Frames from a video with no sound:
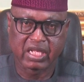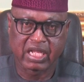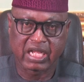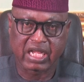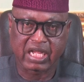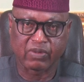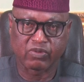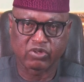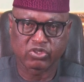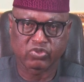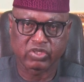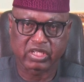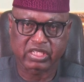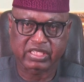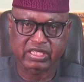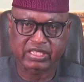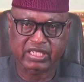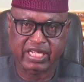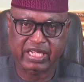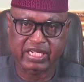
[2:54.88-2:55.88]
I want to
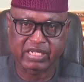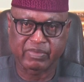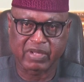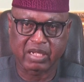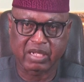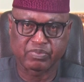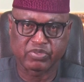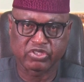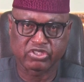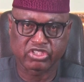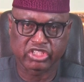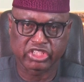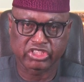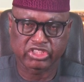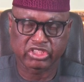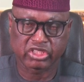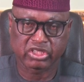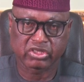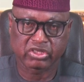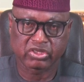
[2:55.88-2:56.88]
extend my
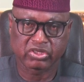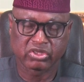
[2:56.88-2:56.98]
appreciation